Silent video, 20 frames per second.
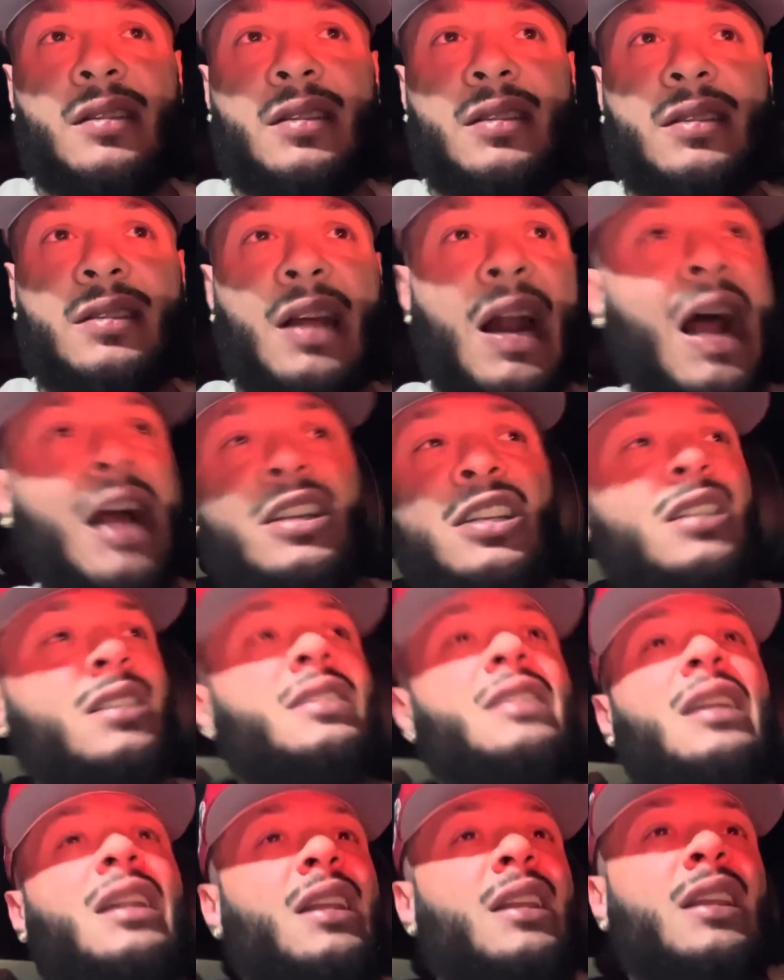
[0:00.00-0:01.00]
I just
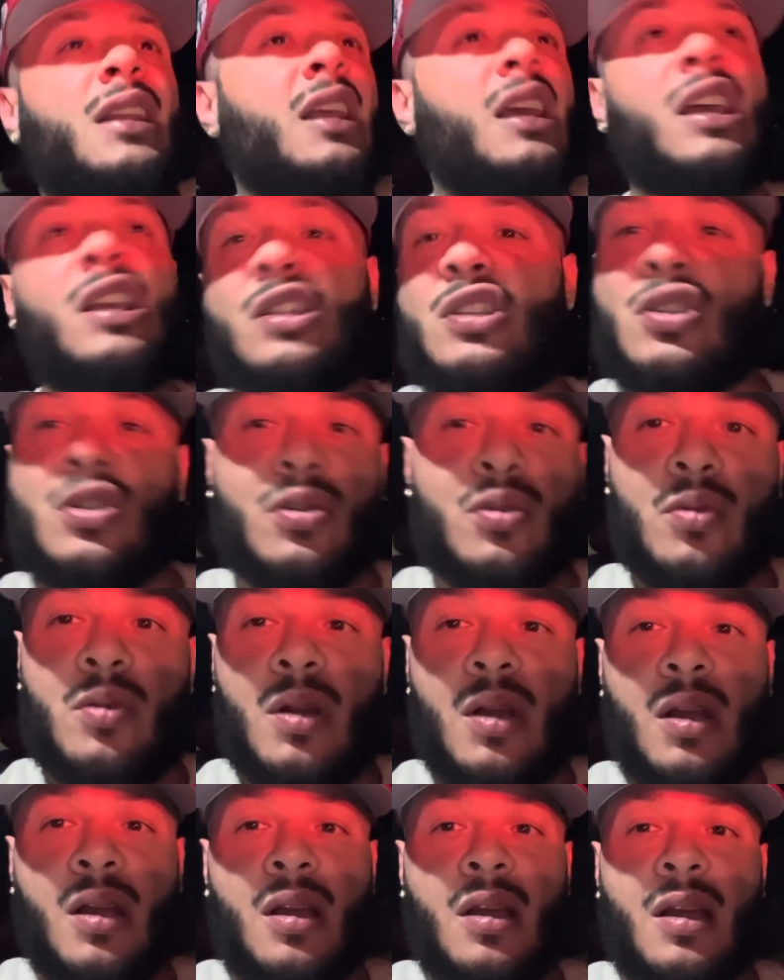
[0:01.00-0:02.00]
didn't need to.
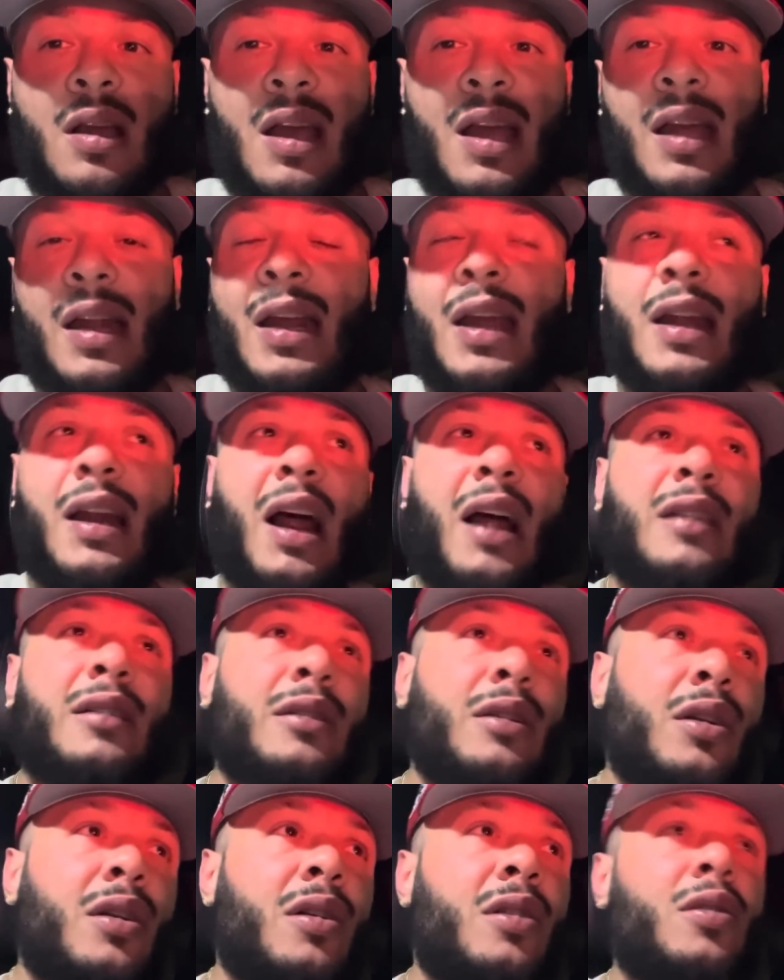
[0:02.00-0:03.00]
And I
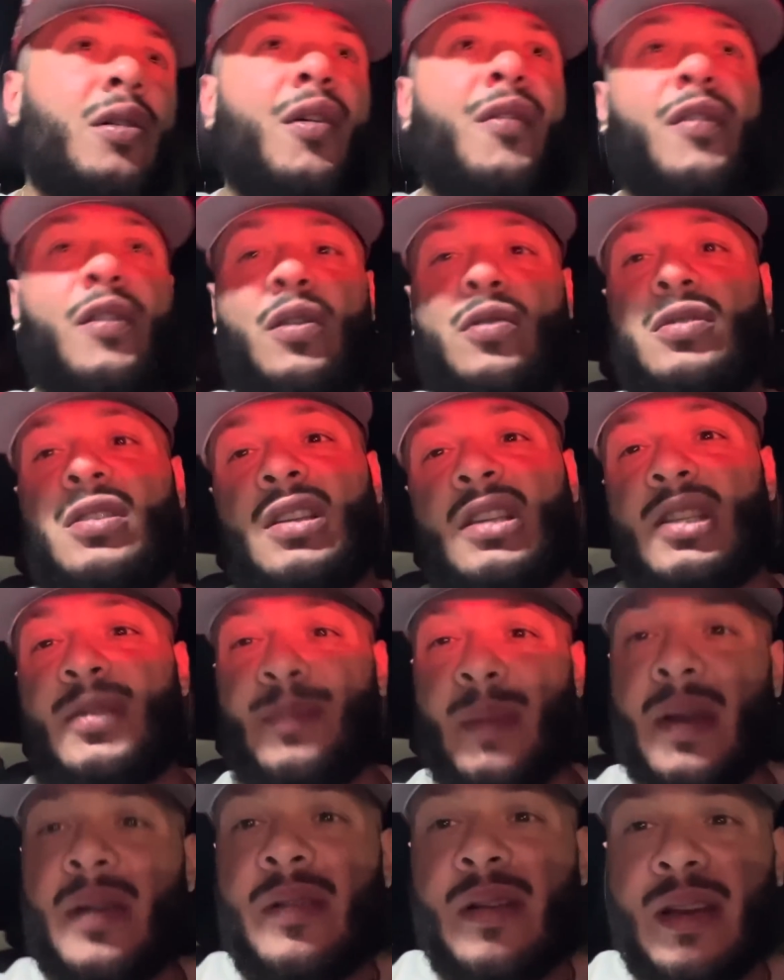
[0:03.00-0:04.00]
learned off of those
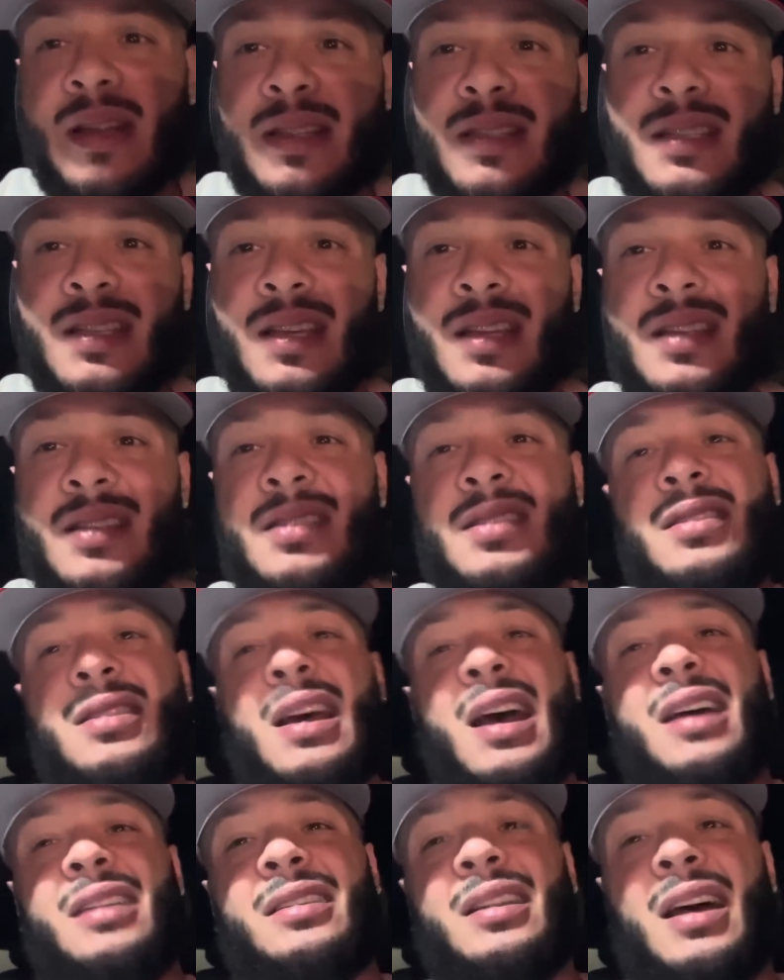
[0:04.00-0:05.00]
experiences
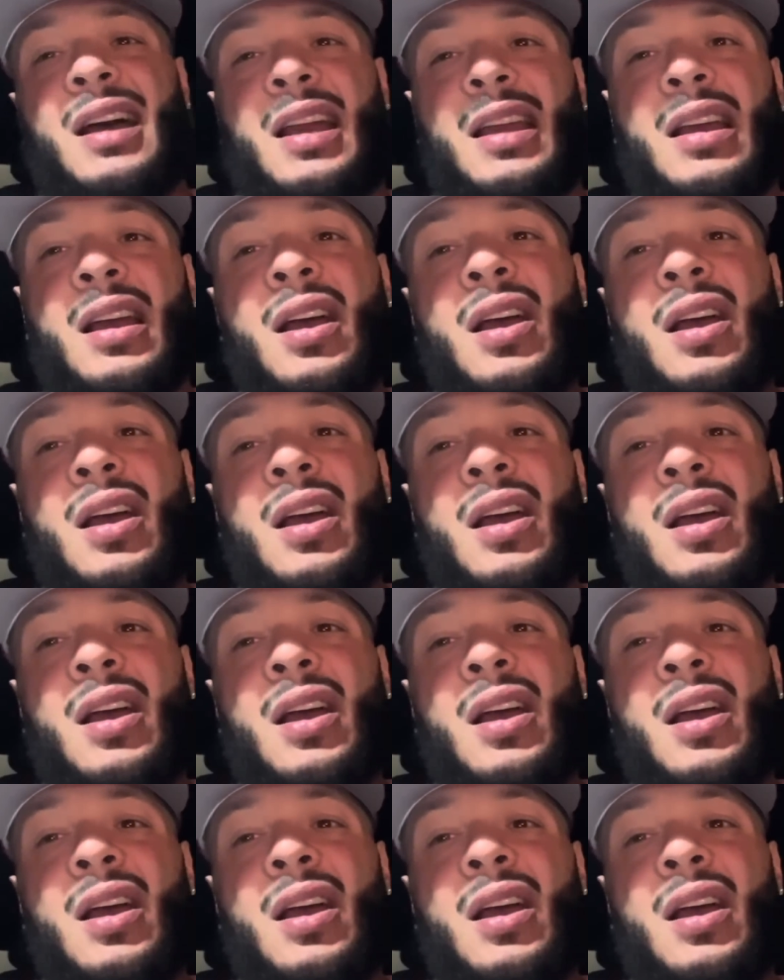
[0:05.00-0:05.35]
that, like,